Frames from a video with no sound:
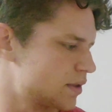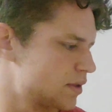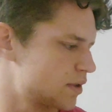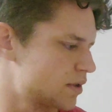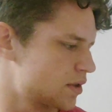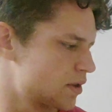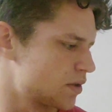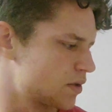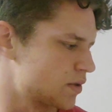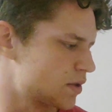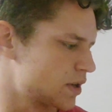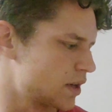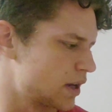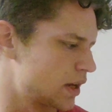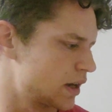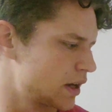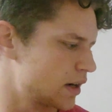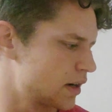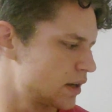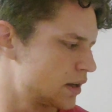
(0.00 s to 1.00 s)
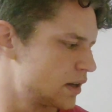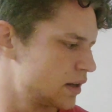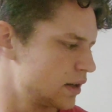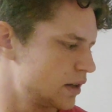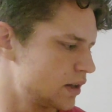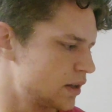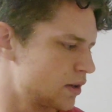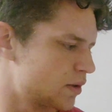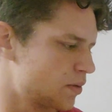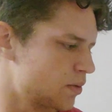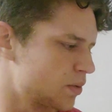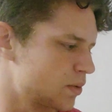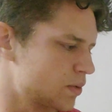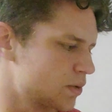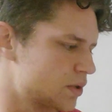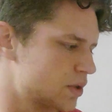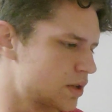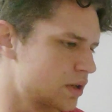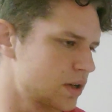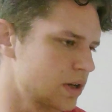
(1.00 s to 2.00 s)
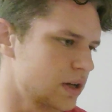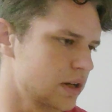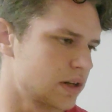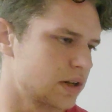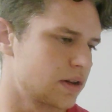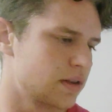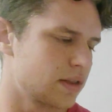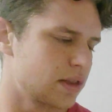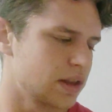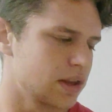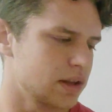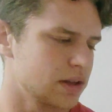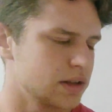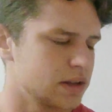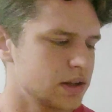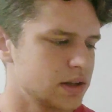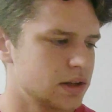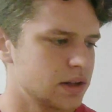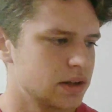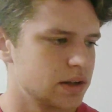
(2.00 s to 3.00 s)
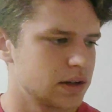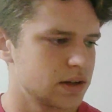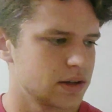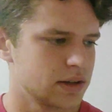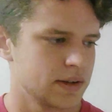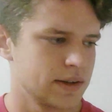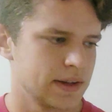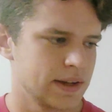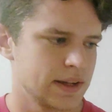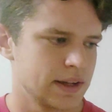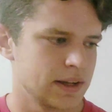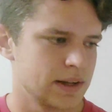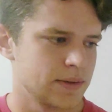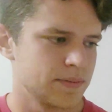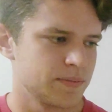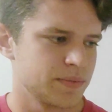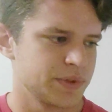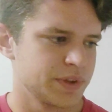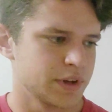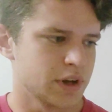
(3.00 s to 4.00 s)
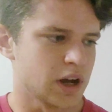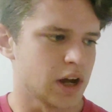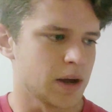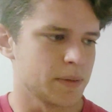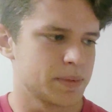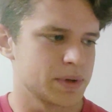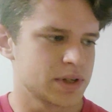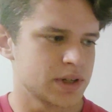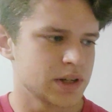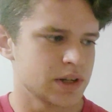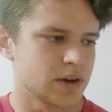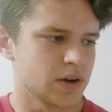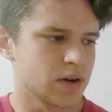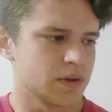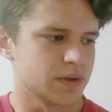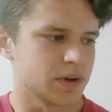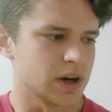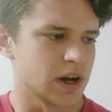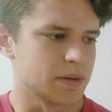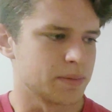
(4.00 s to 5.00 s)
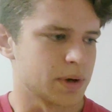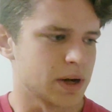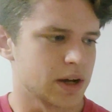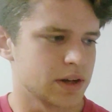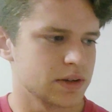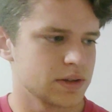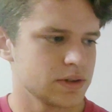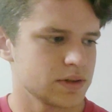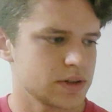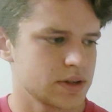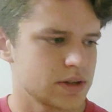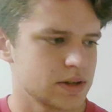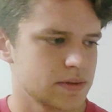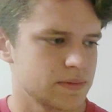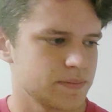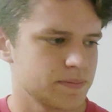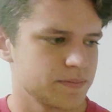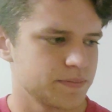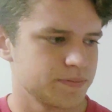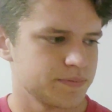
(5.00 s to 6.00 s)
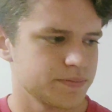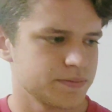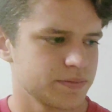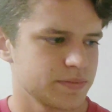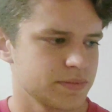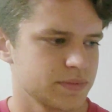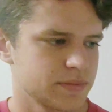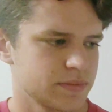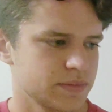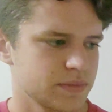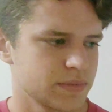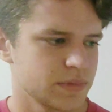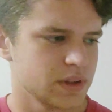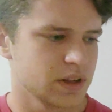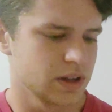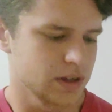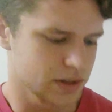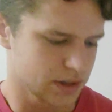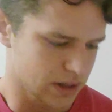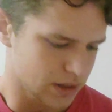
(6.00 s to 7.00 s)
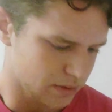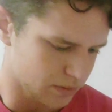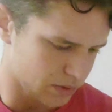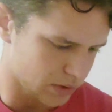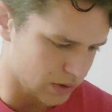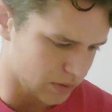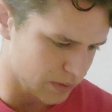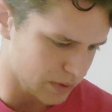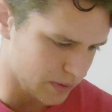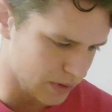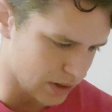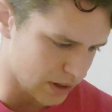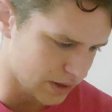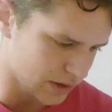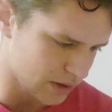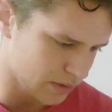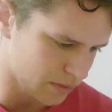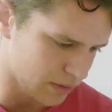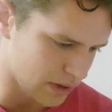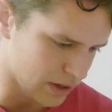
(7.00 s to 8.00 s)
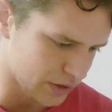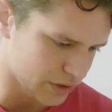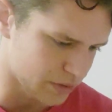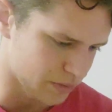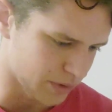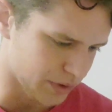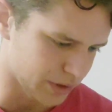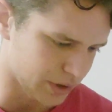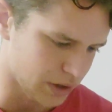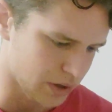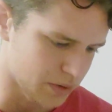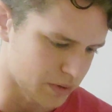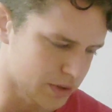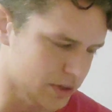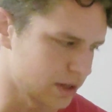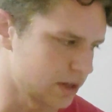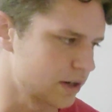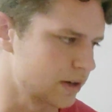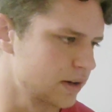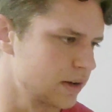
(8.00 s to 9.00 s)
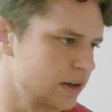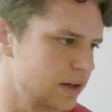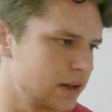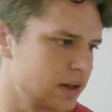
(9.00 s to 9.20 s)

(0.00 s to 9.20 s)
So sine equals the opposite over hypotenuse. Is that the one we want? I think we actually want the cosine.